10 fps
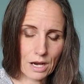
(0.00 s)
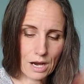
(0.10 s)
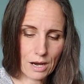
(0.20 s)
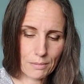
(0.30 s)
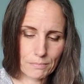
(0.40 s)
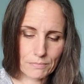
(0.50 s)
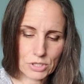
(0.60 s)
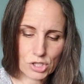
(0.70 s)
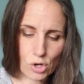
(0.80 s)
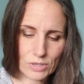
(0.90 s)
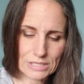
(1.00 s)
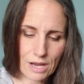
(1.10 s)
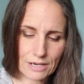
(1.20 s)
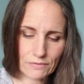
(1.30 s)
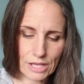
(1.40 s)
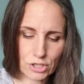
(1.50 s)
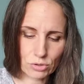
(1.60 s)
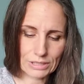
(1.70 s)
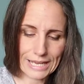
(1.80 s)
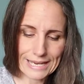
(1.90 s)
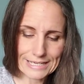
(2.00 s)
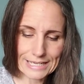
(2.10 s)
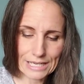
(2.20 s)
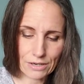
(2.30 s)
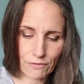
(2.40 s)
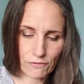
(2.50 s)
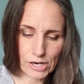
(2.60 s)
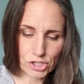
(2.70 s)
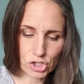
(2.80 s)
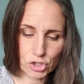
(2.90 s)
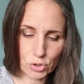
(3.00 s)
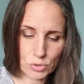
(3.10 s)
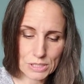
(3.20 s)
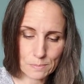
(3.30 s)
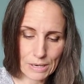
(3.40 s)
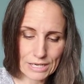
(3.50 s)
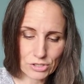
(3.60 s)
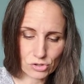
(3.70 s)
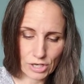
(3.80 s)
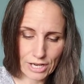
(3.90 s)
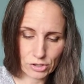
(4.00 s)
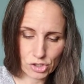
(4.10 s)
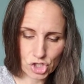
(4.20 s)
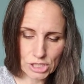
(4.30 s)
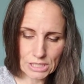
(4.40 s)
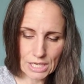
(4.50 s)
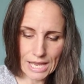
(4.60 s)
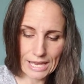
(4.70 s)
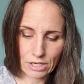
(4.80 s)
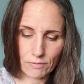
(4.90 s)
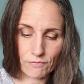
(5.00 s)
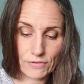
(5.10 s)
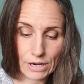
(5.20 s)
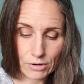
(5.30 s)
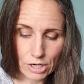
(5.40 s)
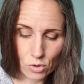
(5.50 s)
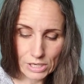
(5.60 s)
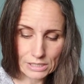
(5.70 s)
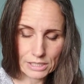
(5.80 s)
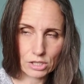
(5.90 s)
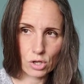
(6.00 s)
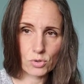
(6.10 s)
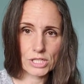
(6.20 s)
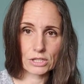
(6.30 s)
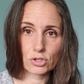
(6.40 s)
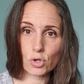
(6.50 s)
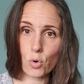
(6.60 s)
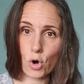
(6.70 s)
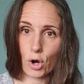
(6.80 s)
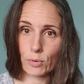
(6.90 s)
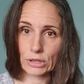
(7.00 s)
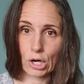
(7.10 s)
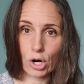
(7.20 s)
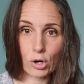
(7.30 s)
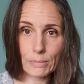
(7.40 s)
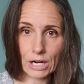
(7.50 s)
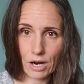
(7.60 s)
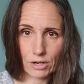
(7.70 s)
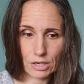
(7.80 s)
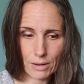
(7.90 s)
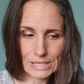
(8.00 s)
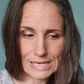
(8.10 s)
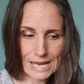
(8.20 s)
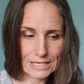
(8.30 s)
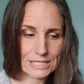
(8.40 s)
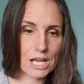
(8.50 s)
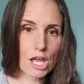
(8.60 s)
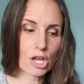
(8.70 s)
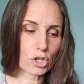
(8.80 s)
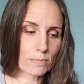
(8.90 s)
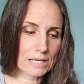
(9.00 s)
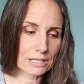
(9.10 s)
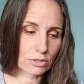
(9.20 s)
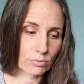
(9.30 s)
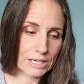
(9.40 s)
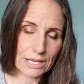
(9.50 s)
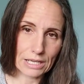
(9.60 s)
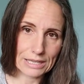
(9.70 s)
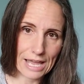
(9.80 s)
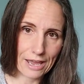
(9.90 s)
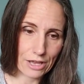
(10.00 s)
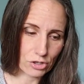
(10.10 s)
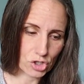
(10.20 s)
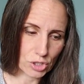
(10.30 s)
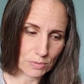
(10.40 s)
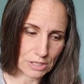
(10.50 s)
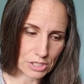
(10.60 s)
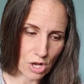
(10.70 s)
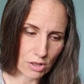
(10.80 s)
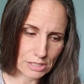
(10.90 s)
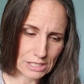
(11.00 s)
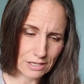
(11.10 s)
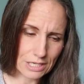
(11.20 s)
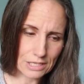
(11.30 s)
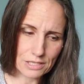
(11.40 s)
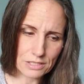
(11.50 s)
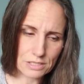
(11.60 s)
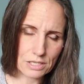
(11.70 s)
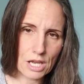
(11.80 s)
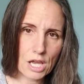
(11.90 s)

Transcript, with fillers: Um, so it's kind of like you're landing in a fresh new space or energy and very quickly closing the door. With the Hermit card coming next, you begin the reading in that energy with the solitariness.